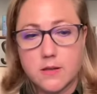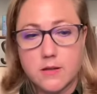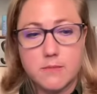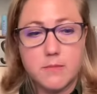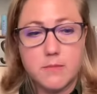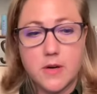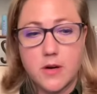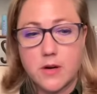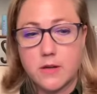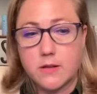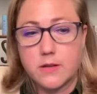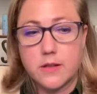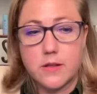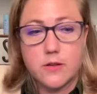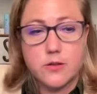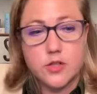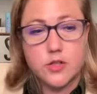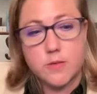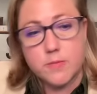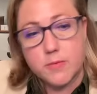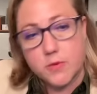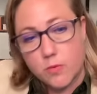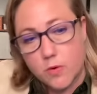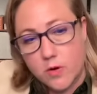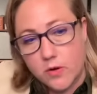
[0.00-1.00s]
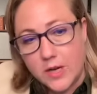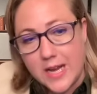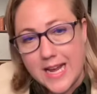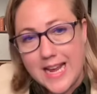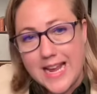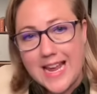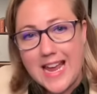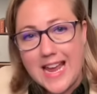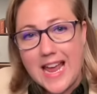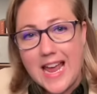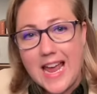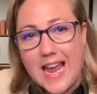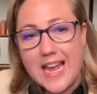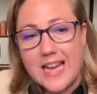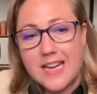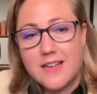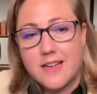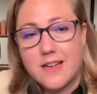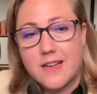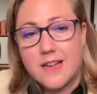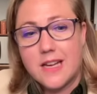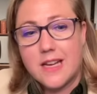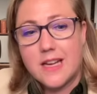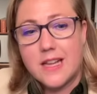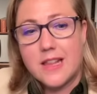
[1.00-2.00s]
American leadership in the world.
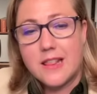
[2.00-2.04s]
And